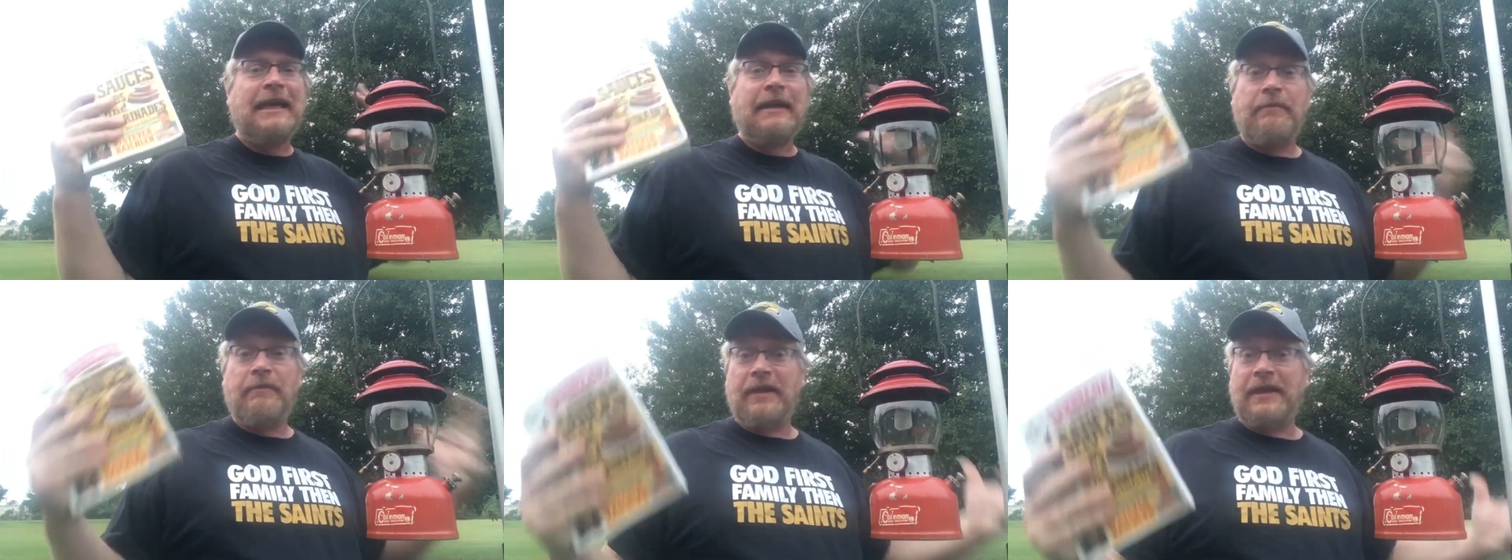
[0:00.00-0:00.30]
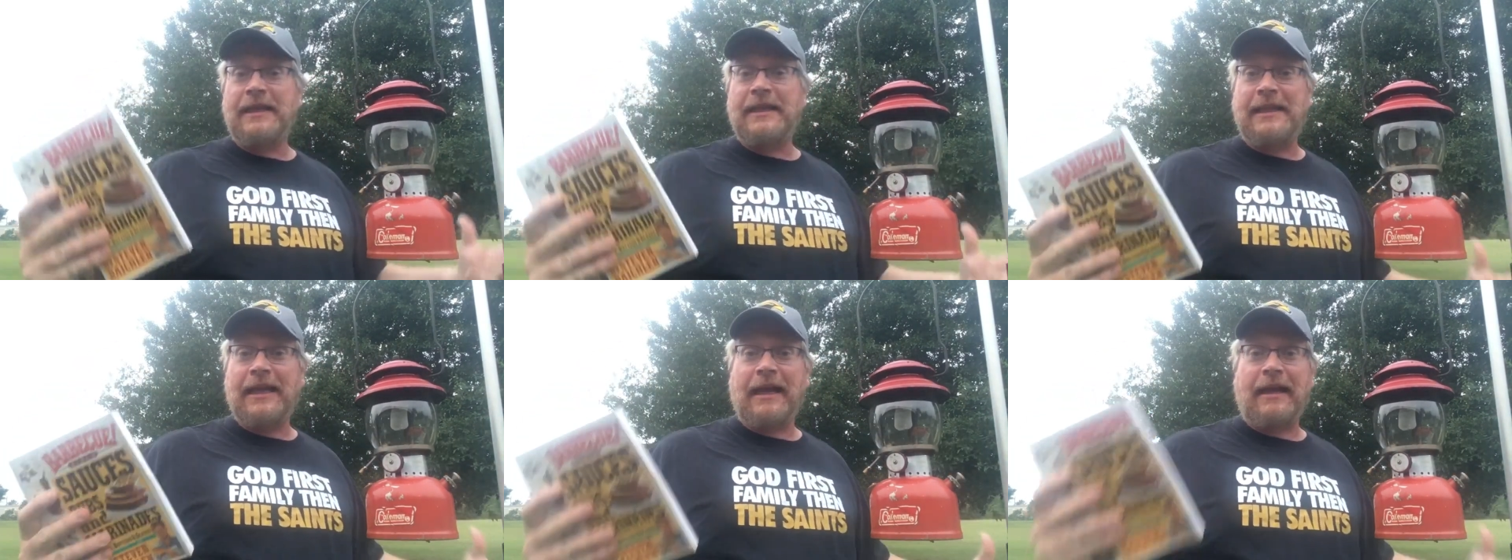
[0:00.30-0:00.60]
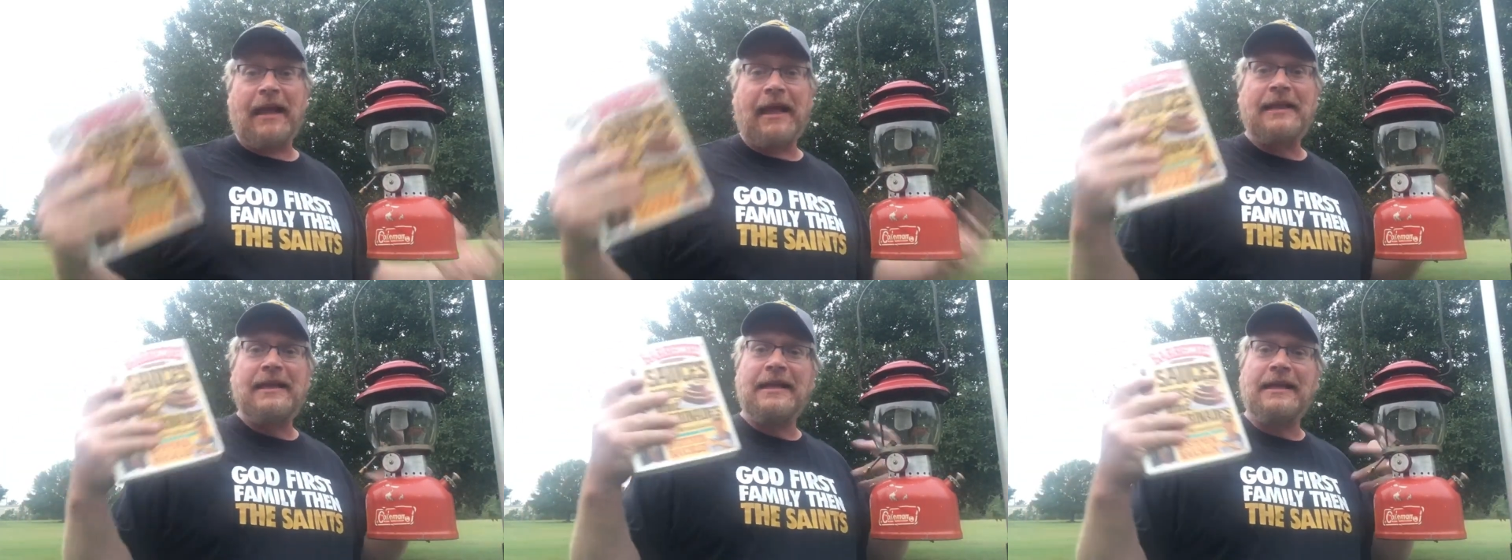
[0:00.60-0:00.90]
but
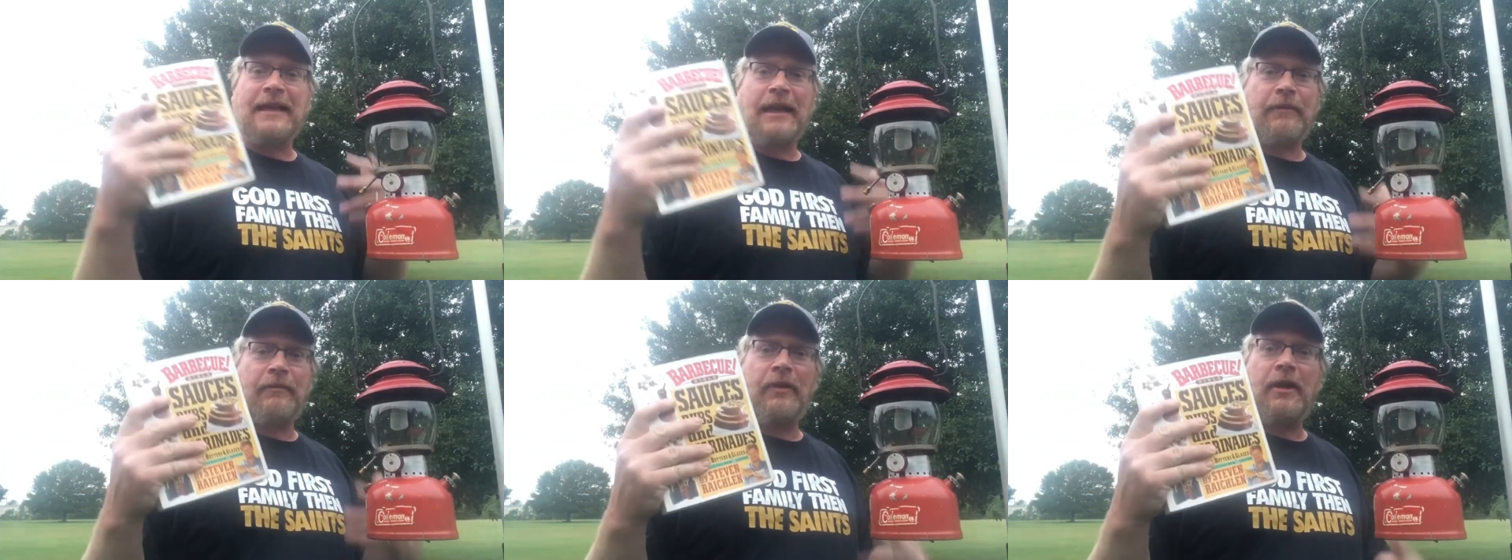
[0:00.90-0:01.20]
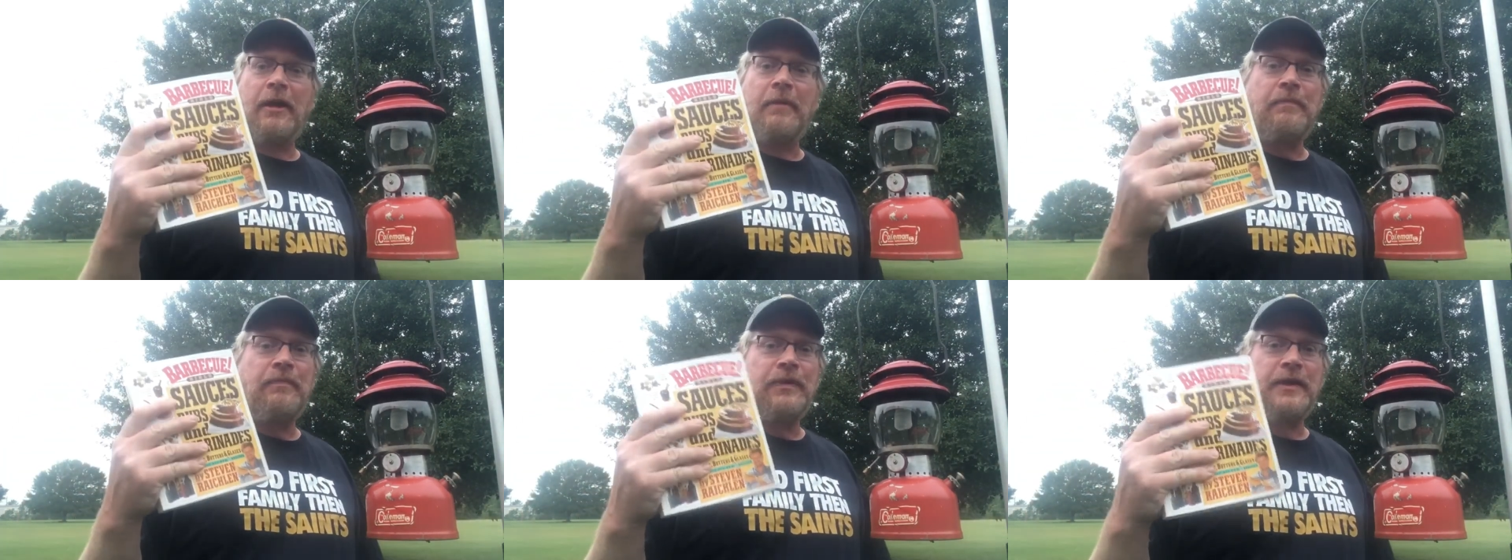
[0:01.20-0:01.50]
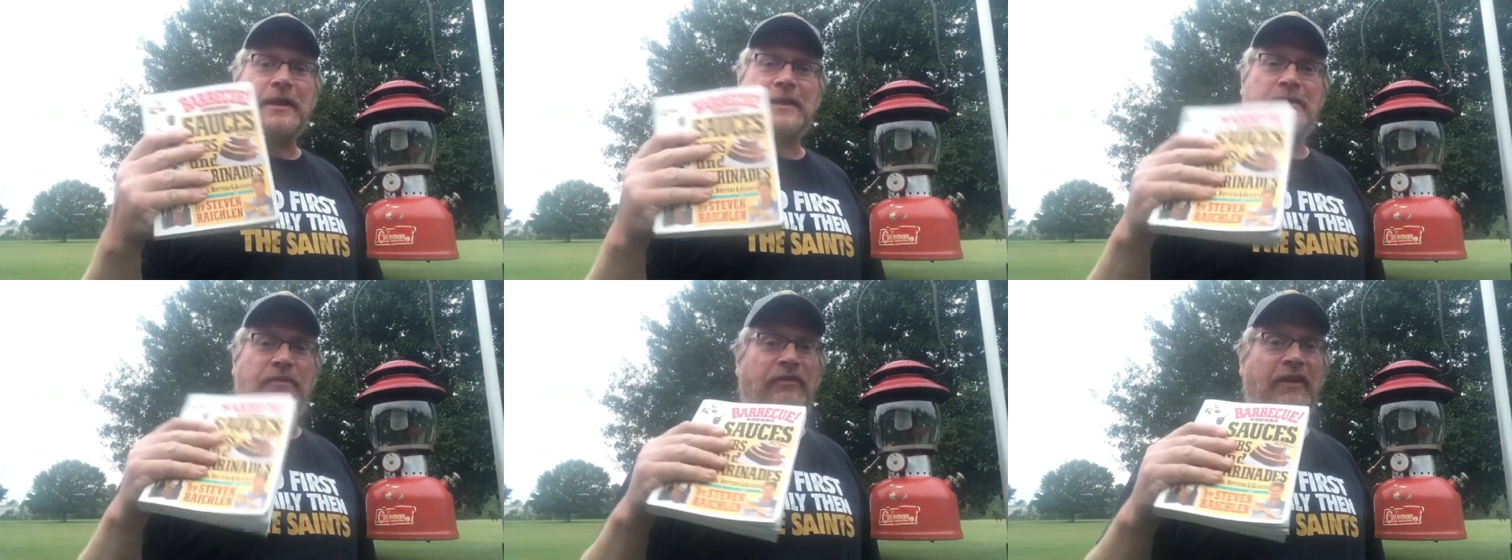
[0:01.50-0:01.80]
I think that rub is